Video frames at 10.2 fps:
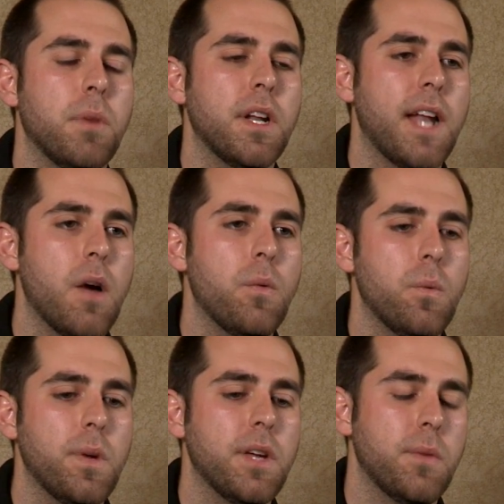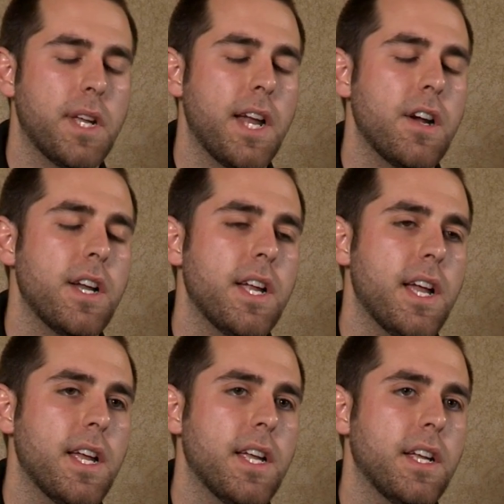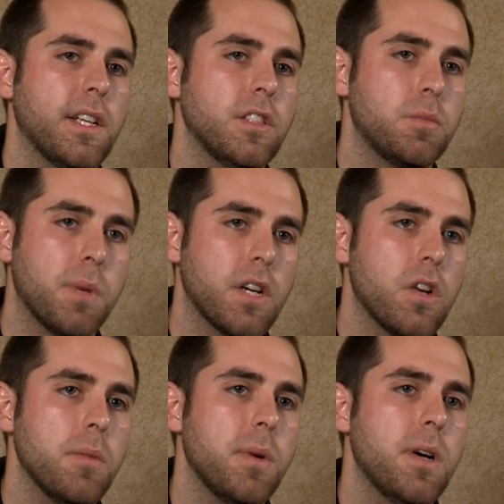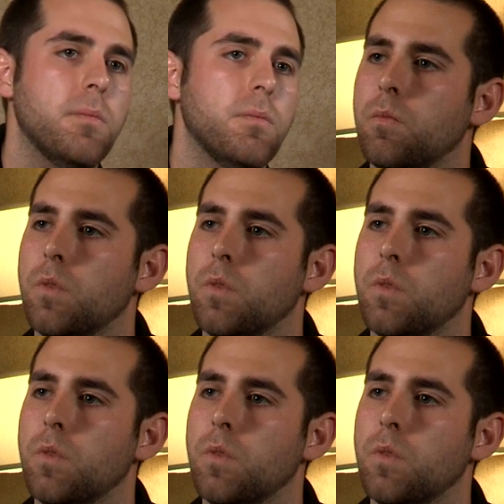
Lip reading: But now we carry a sprint car pump,